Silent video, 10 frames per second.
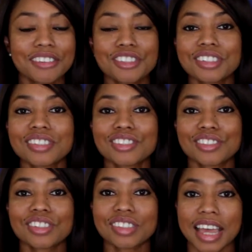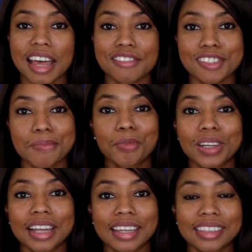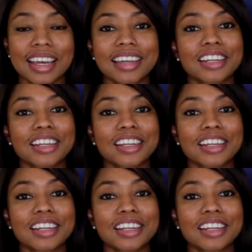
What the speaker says: just to have someone like that,